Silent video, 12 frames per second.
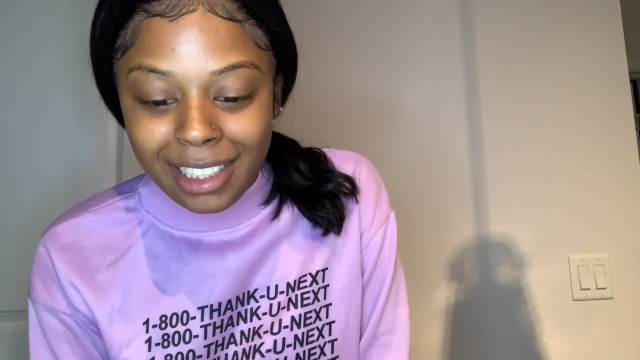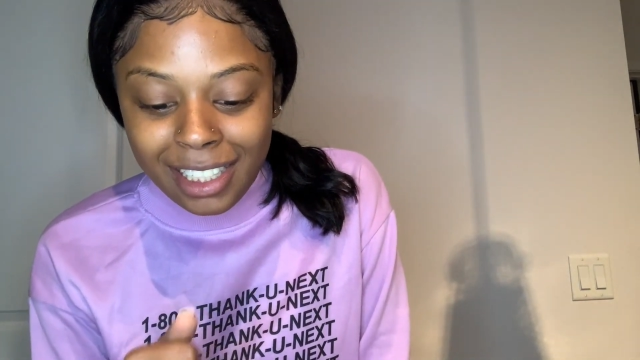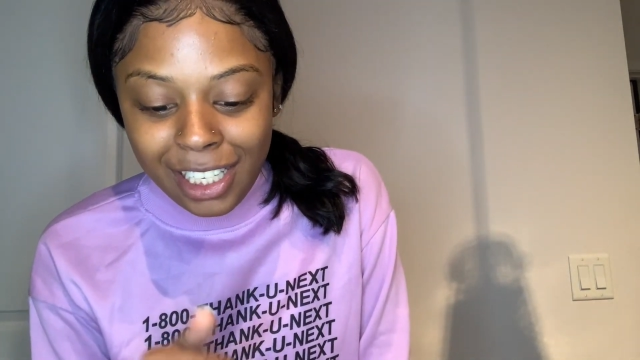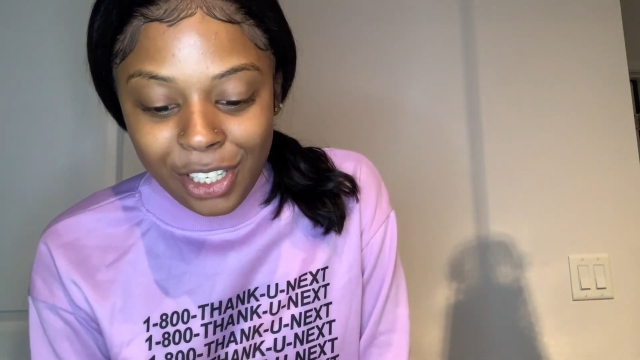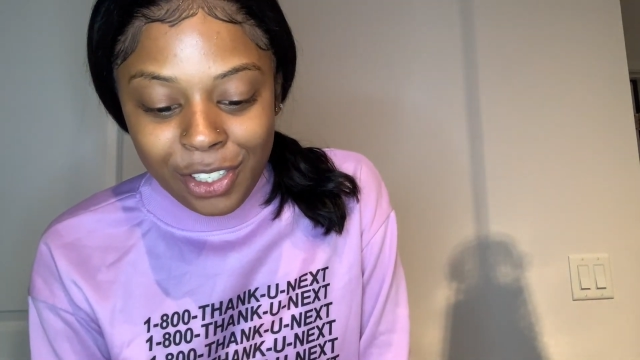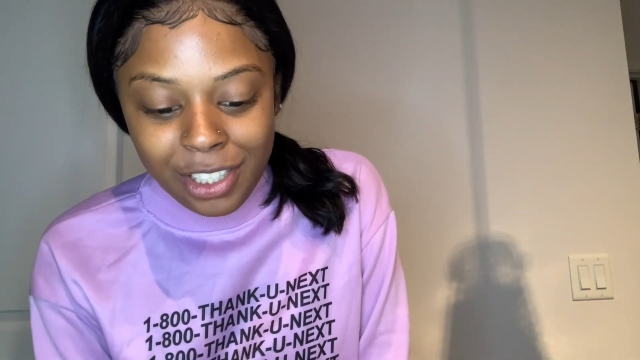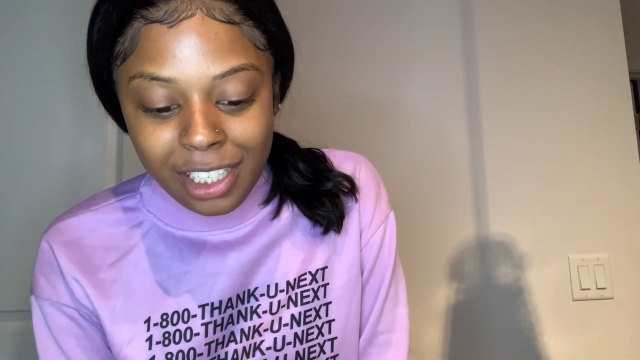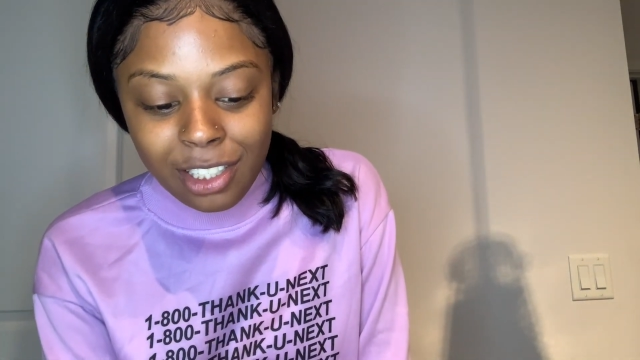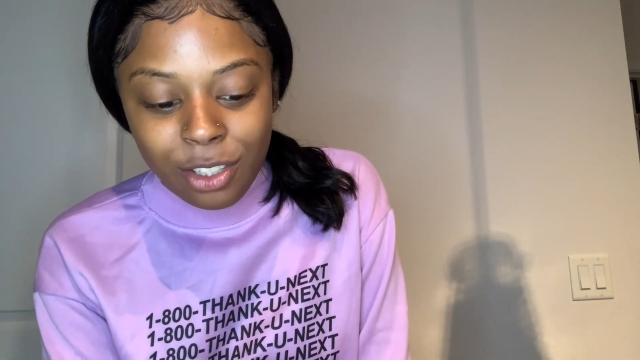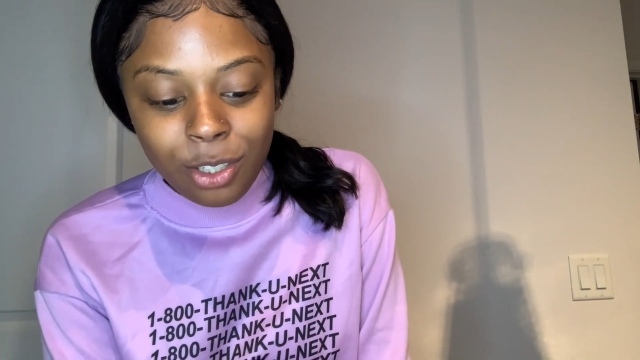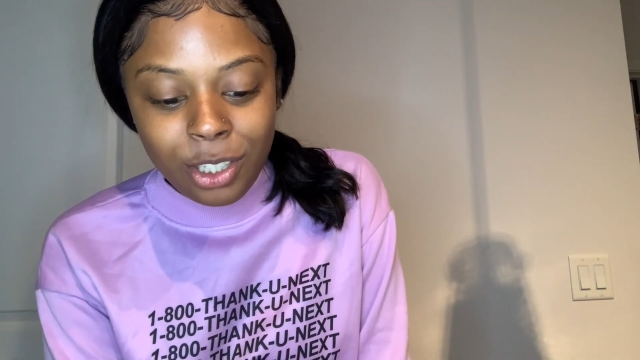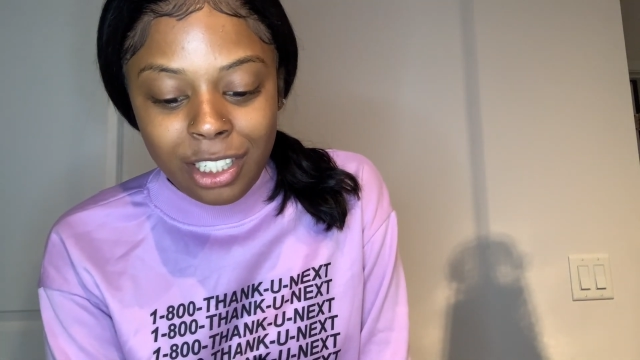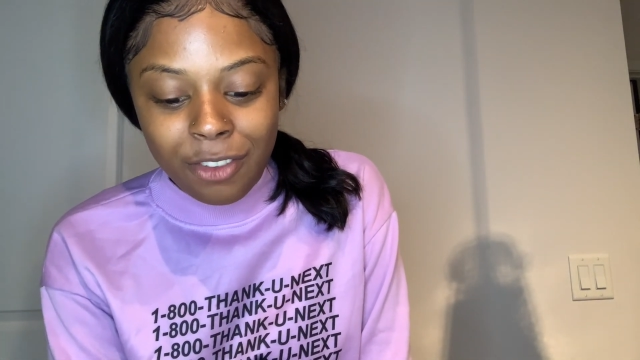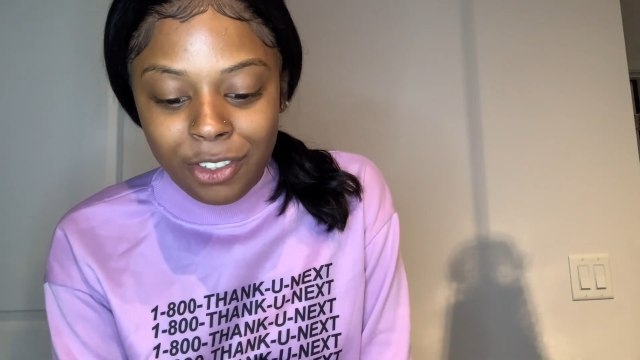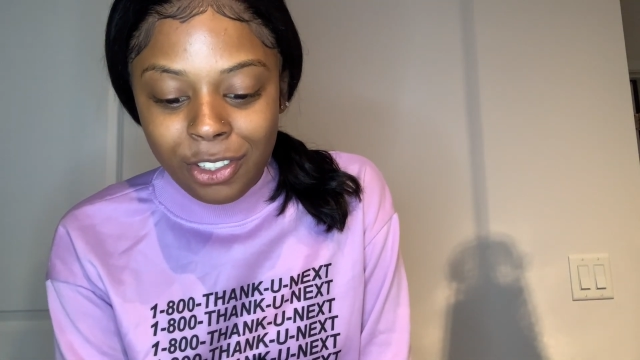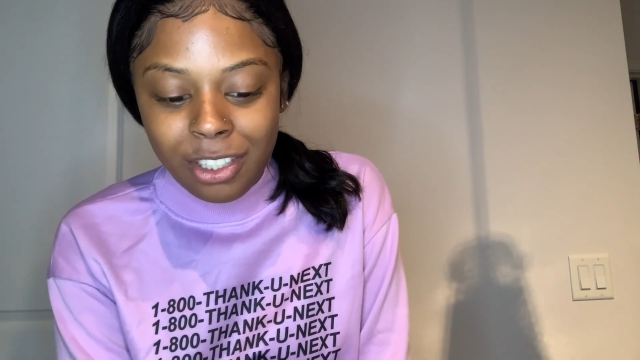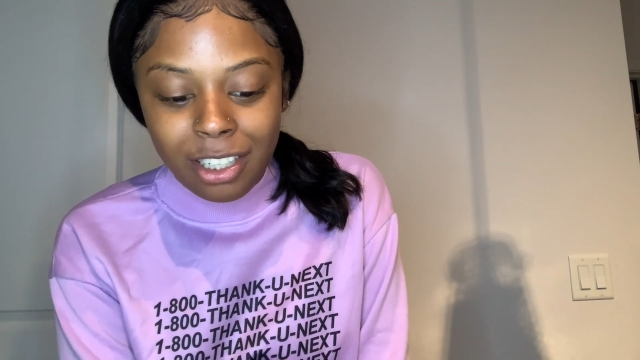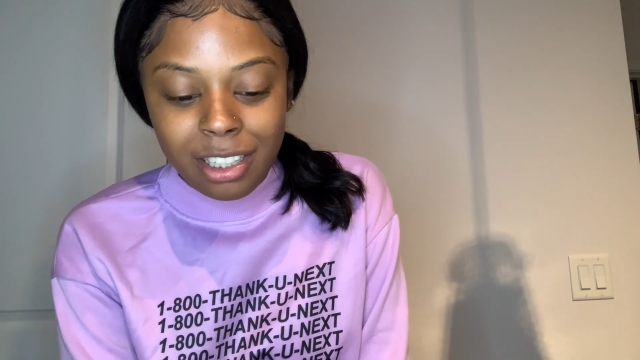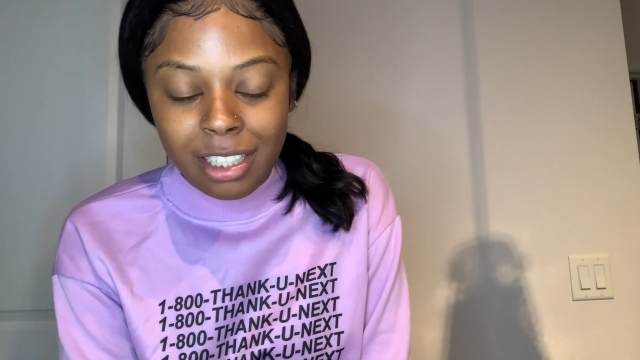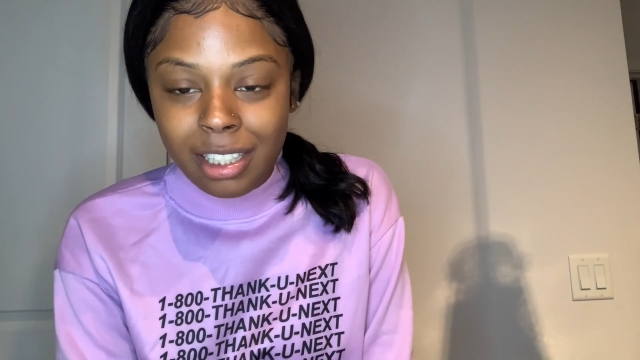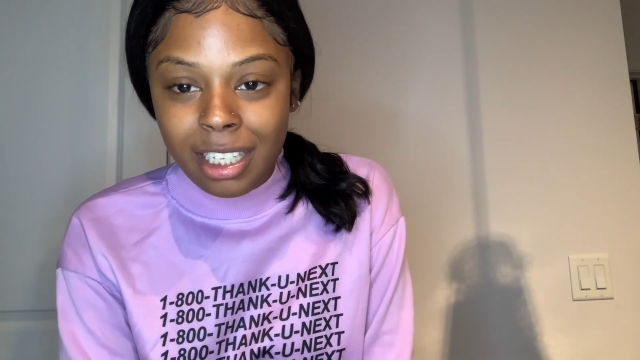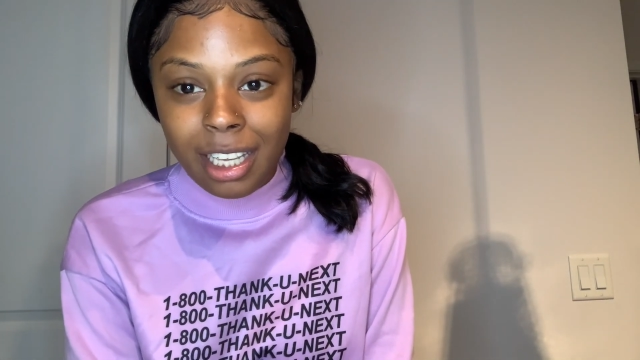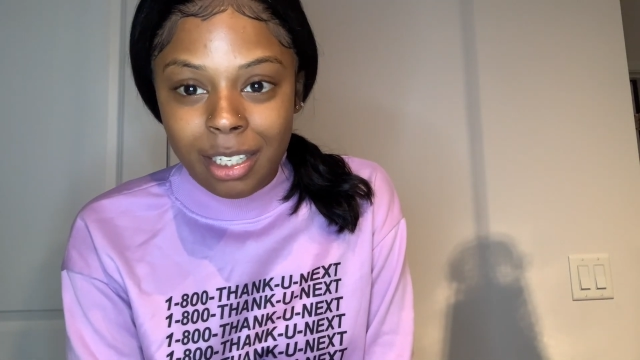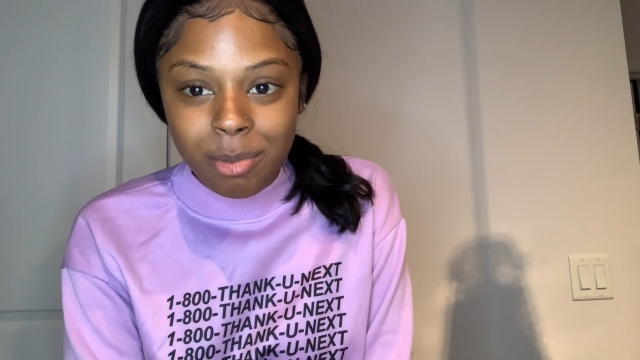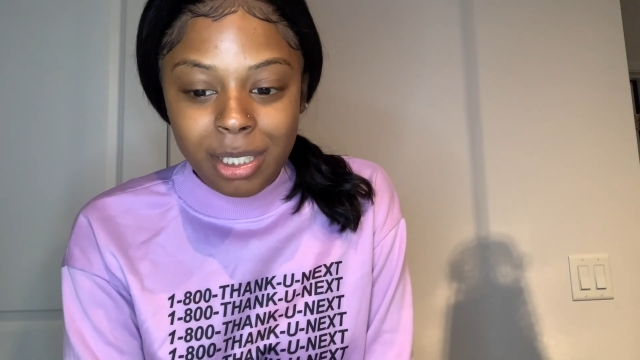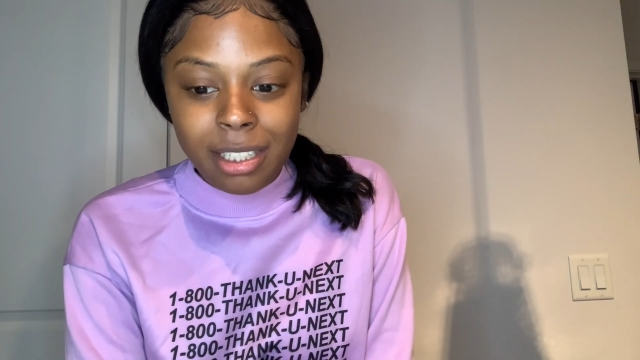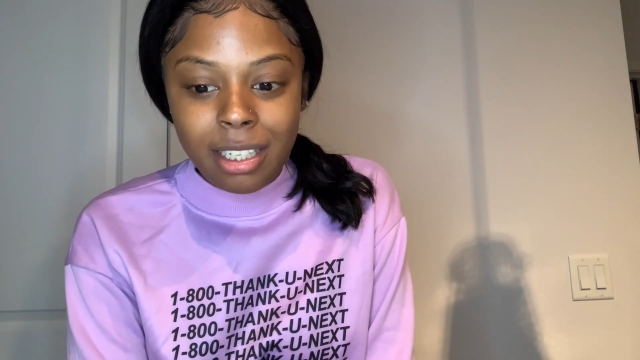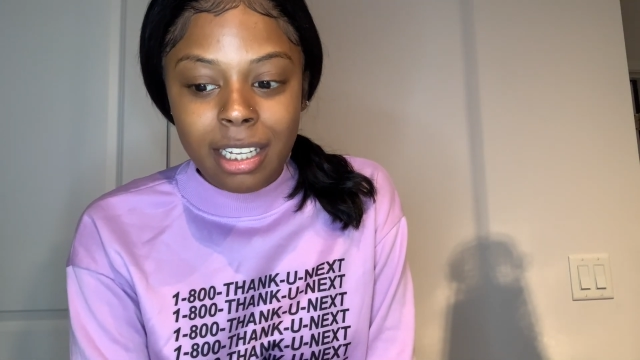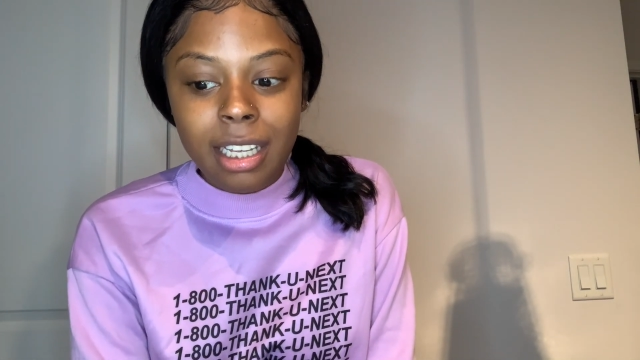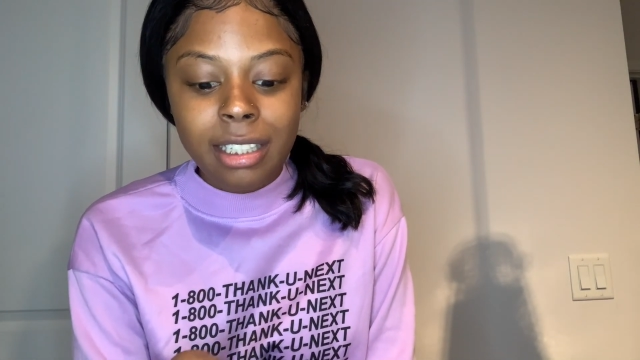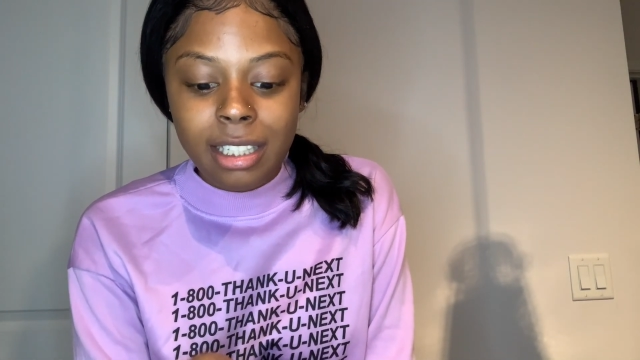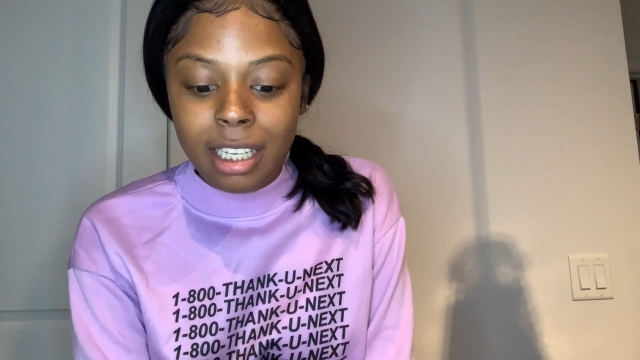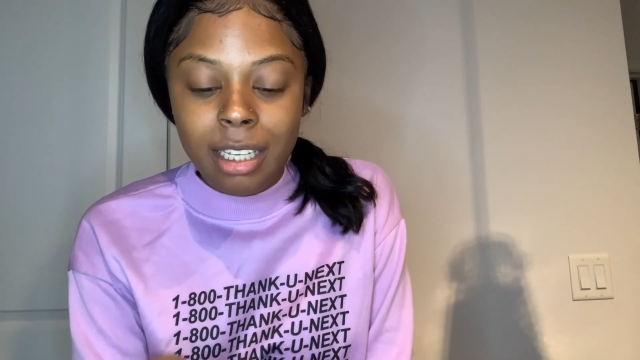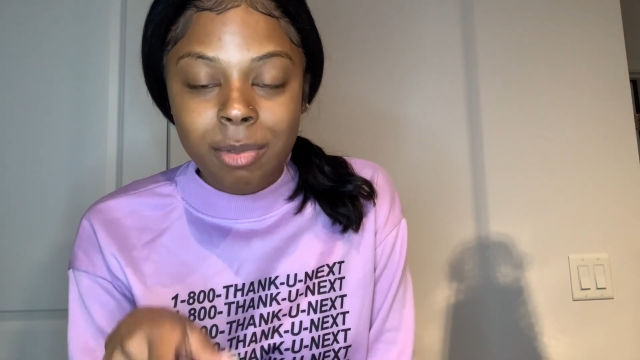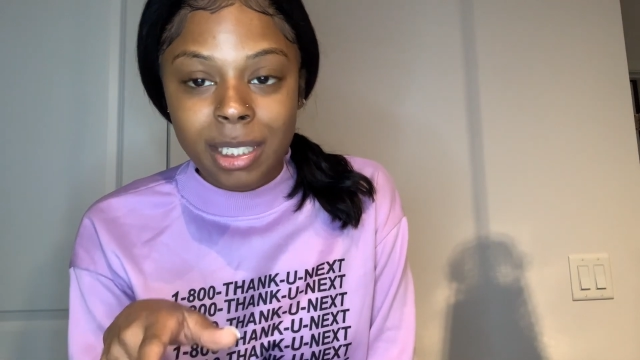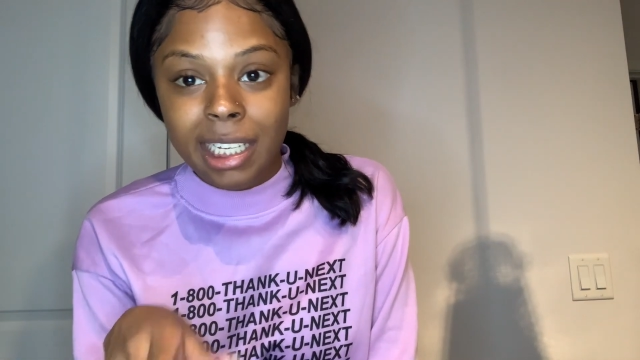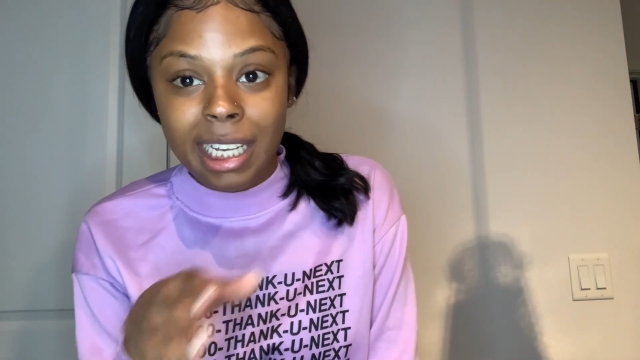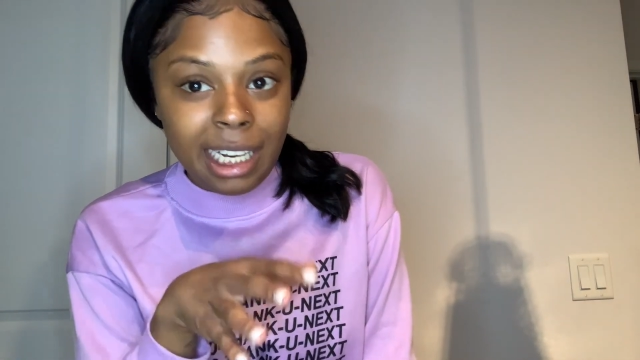to use these tools if you took the TMC and